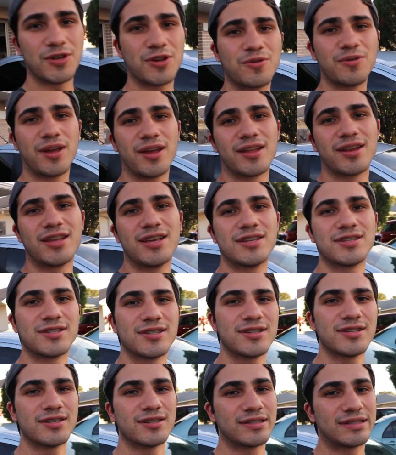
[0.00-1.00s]
be quick and
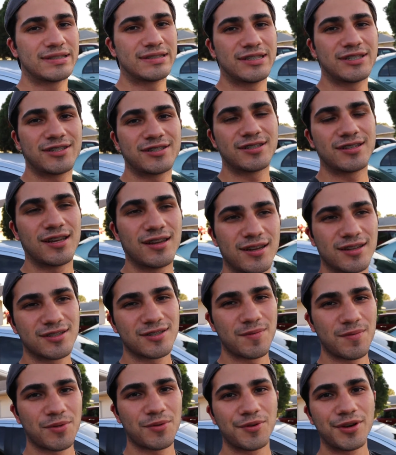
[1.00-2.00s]
easy, just
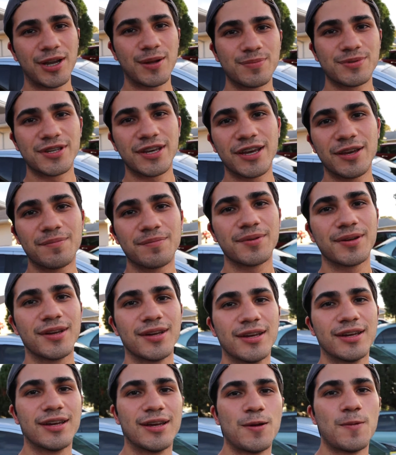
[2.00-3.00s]
some 3M tape.
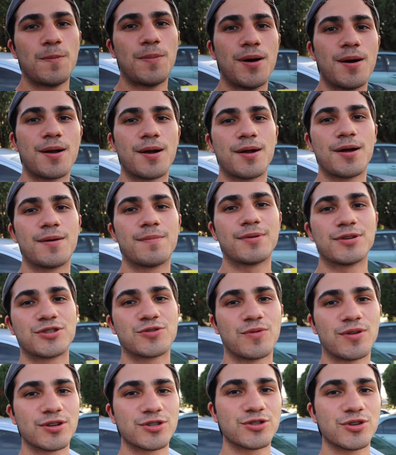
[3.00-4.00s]
But I
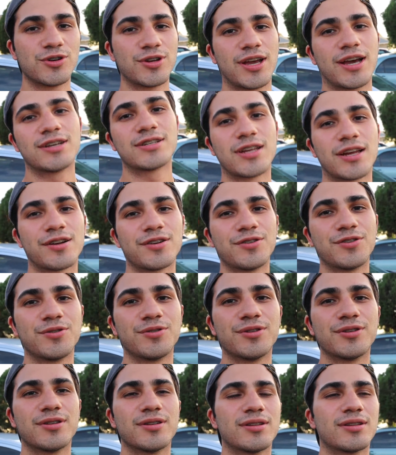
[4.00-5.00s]
just want to show you guys how to
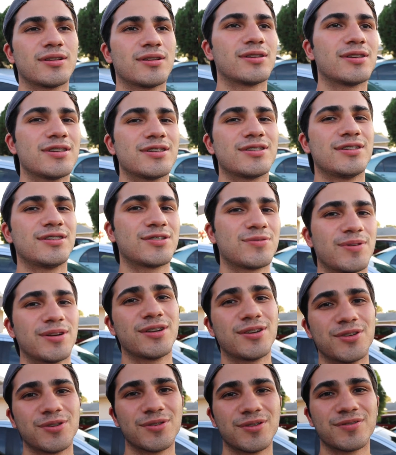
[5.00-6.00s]
do it. The easiest way
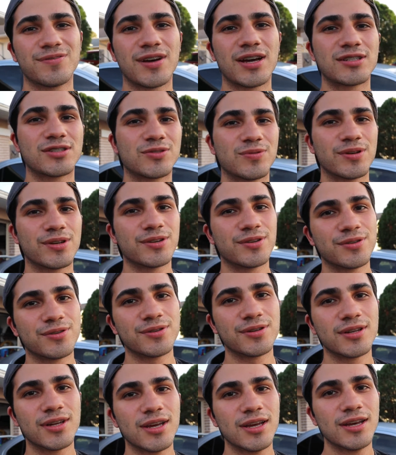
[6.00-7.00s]
to do it, fastest way to do
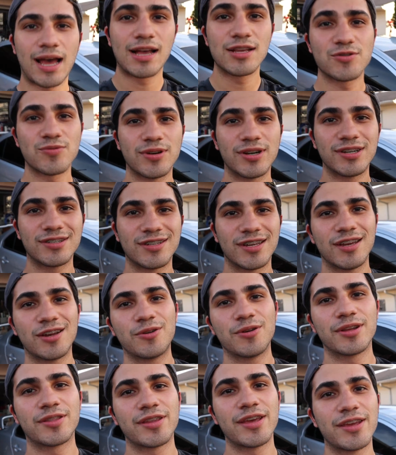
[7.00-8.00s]
it. I just wanted to say a
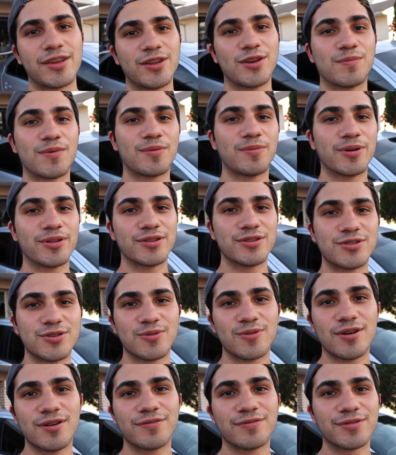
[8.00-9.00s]
quick thank you to my brother
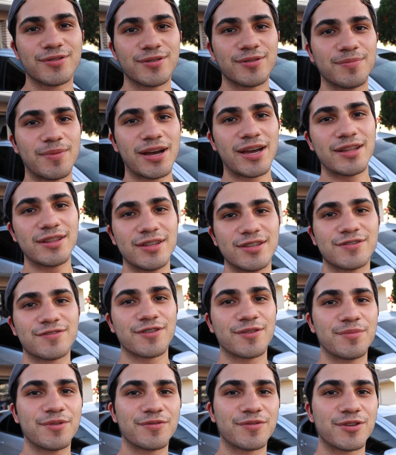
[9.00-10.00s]
Joel for buying these
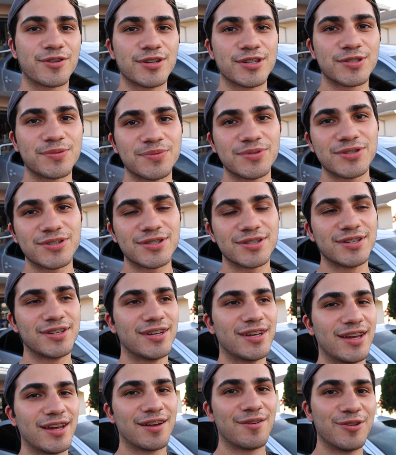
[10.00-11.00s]
for me for Christmas.
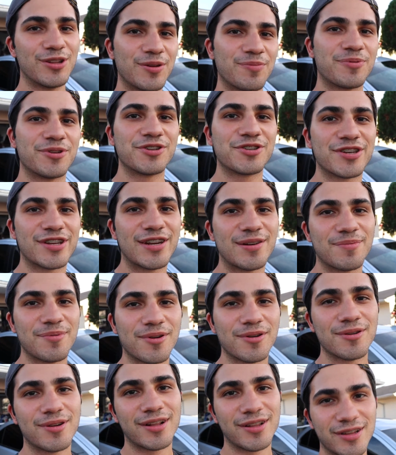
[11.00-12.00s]
Really appreciate it,
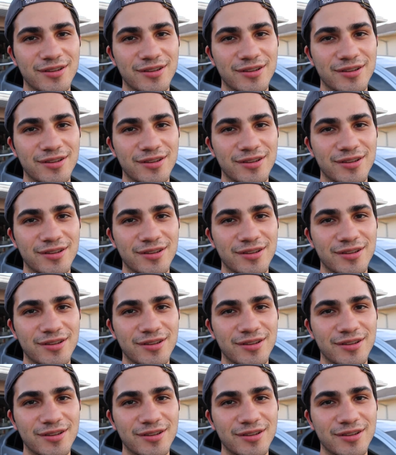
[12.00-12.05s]
bro, and I